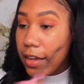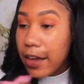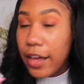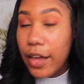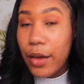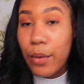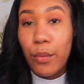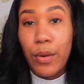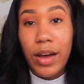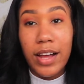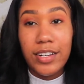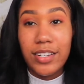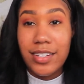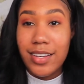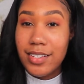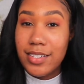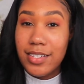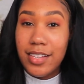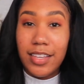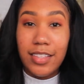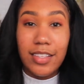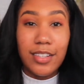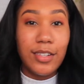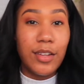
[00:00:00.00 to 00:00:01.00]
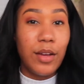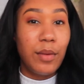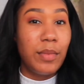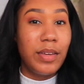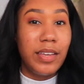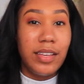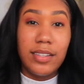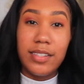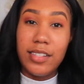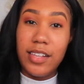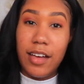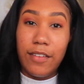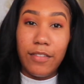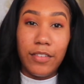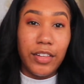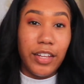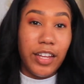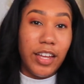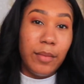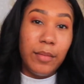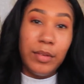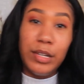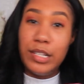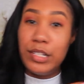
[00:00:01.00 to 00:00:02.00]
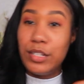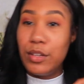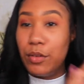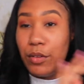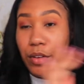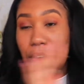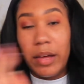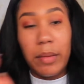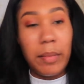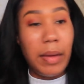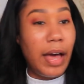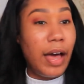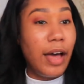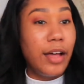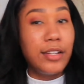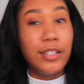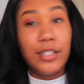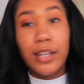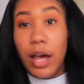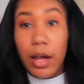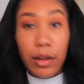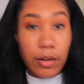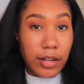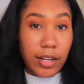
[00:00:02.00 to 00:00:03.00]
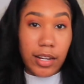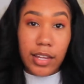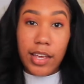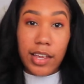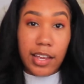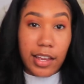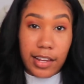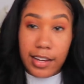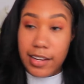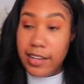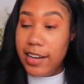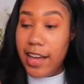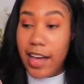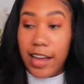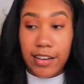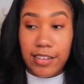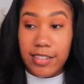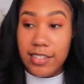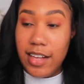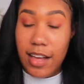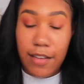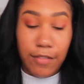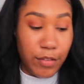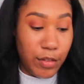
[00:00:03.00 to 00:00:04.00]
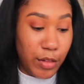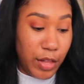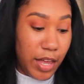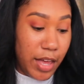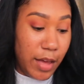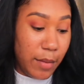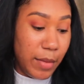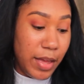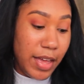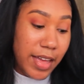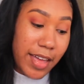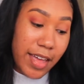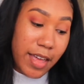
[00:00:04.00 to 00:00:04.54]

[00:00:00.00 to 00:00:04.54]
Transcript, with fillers: And watch, I say this is gonna be a soft glam, and it's gonna come out totally not a soft glam.